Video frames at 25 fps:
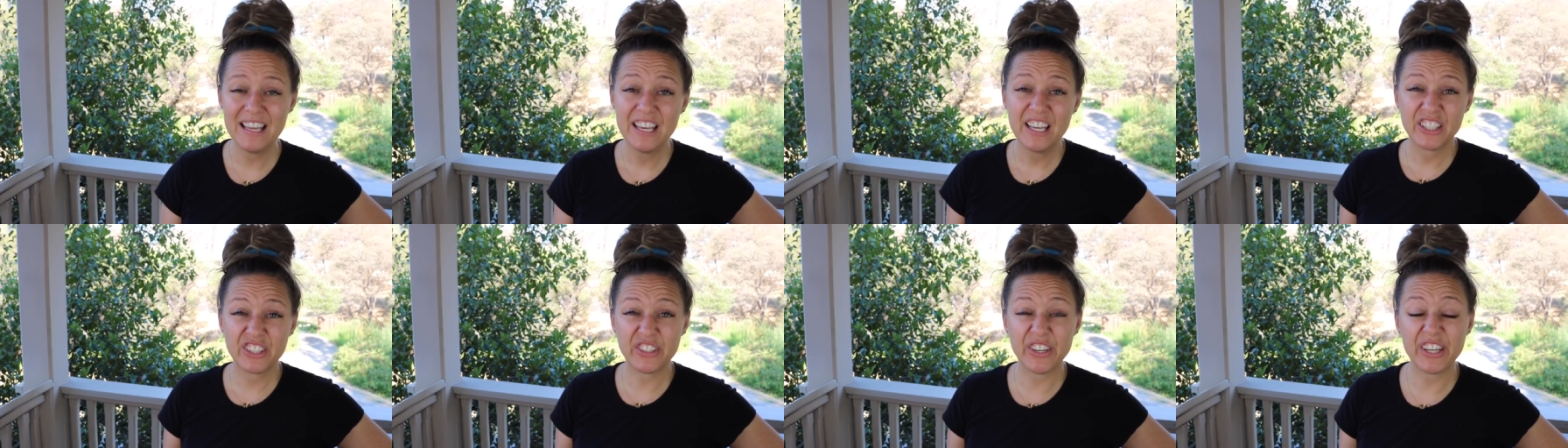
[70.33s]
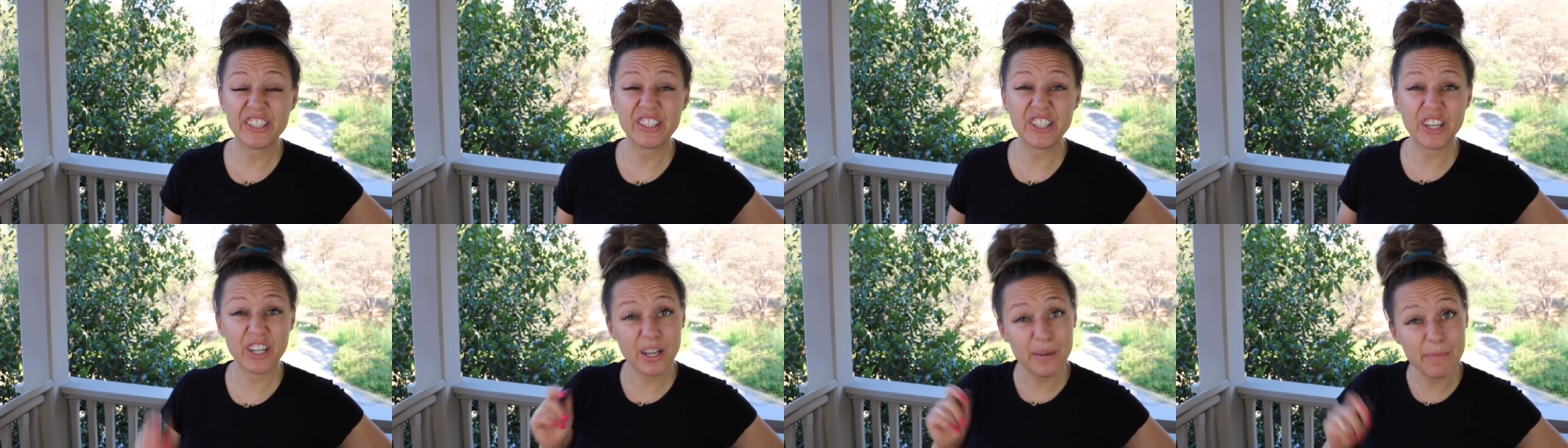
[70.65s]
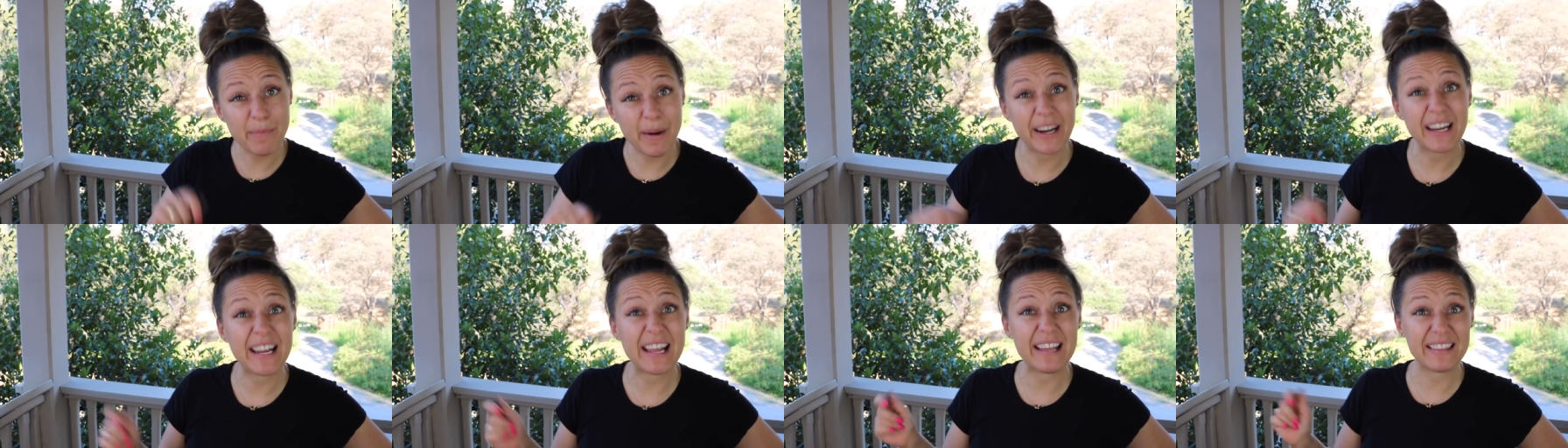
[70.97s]
So I started
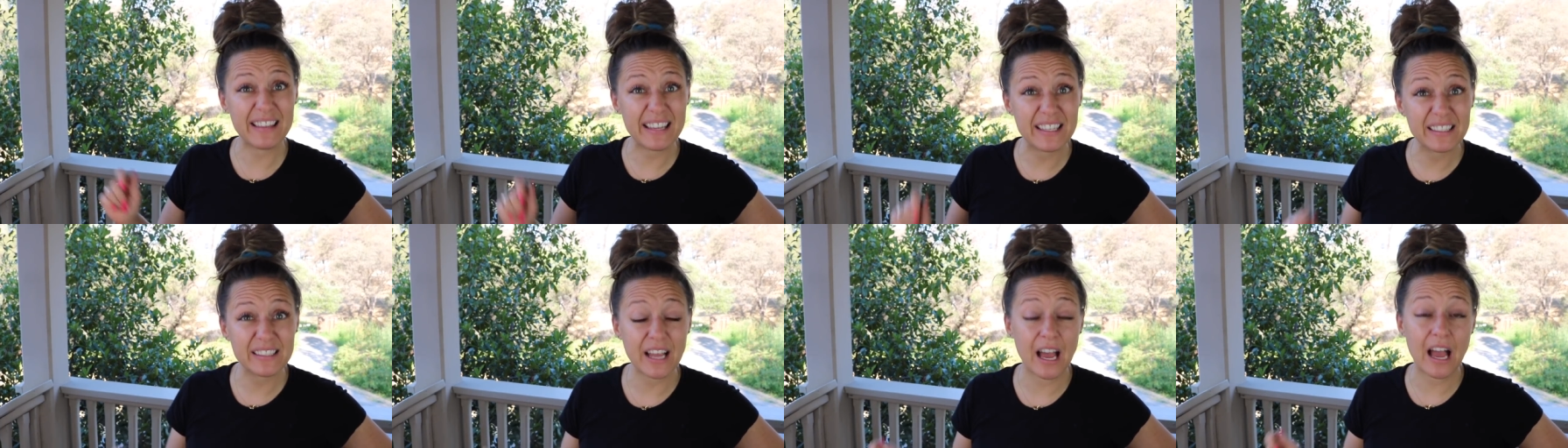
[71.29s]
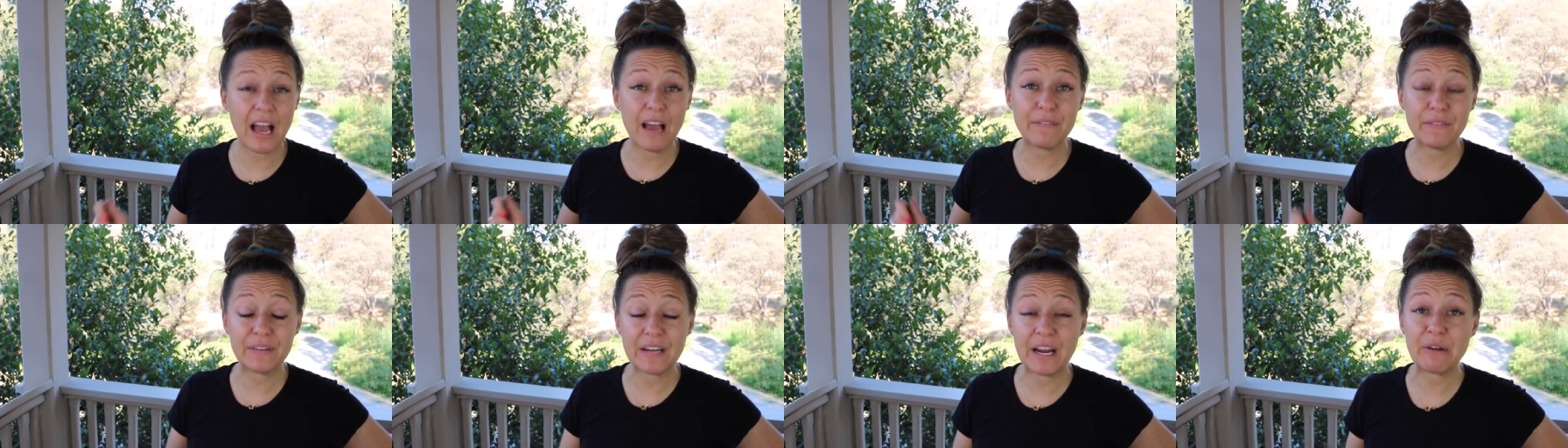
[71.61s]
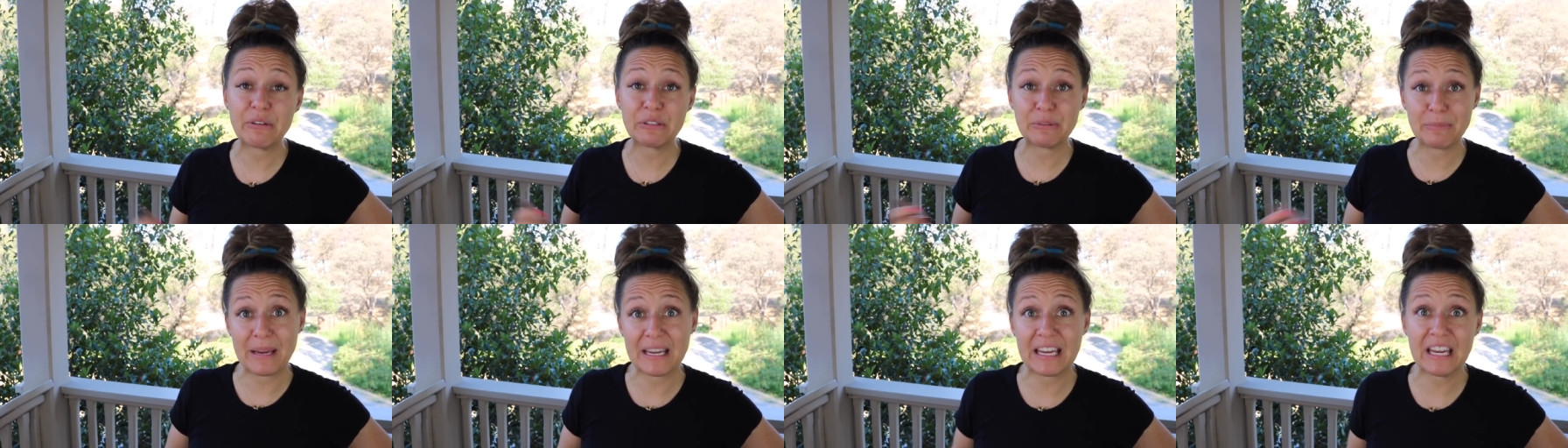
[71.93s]
marking things off, and I
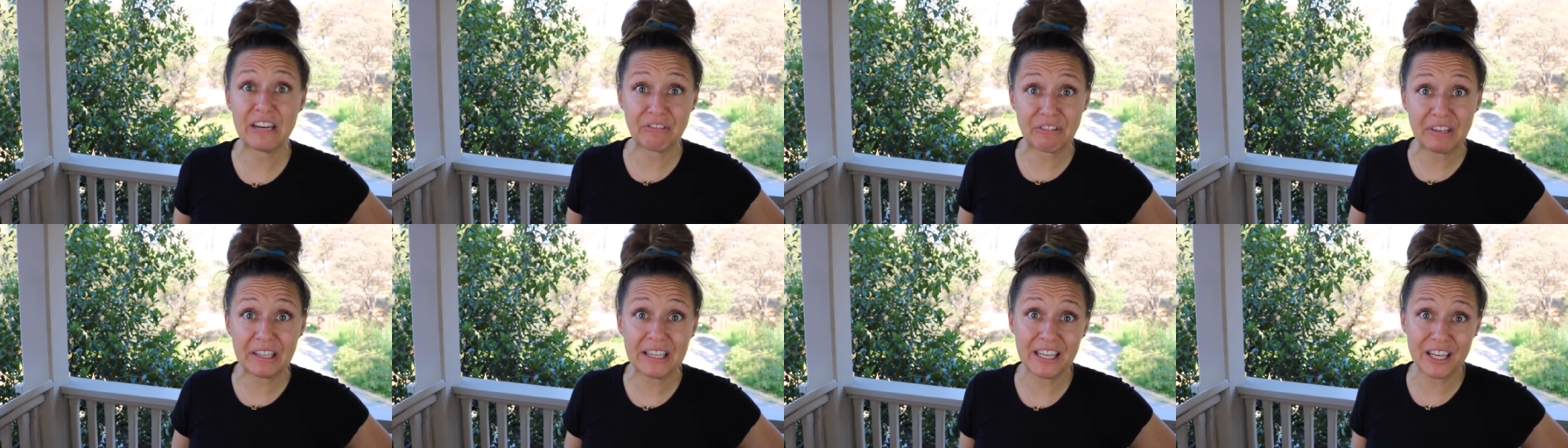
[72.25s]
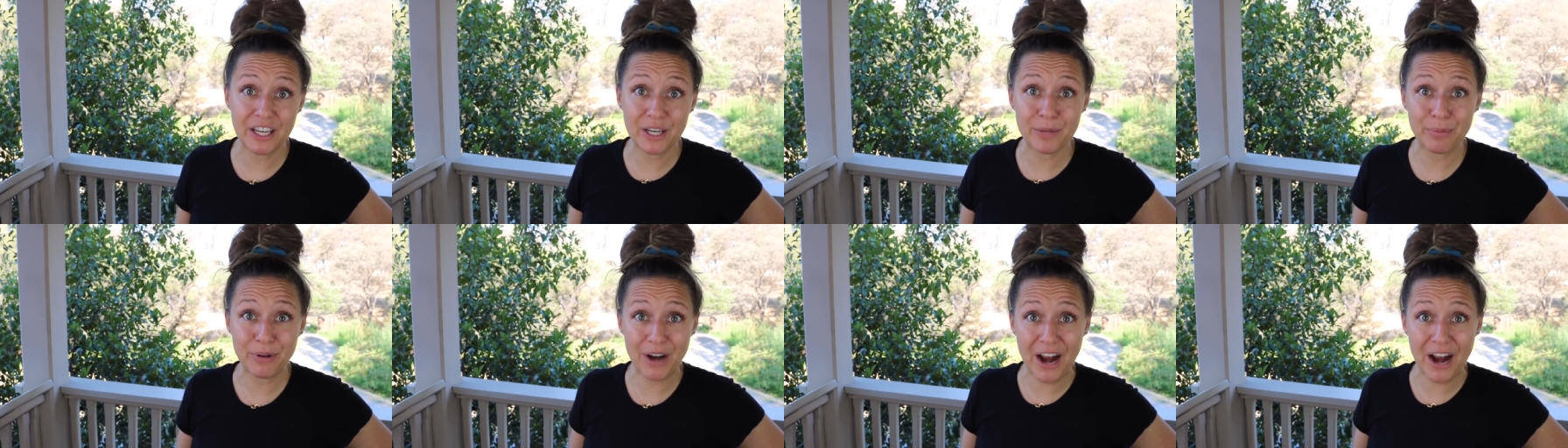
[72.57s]
was making really good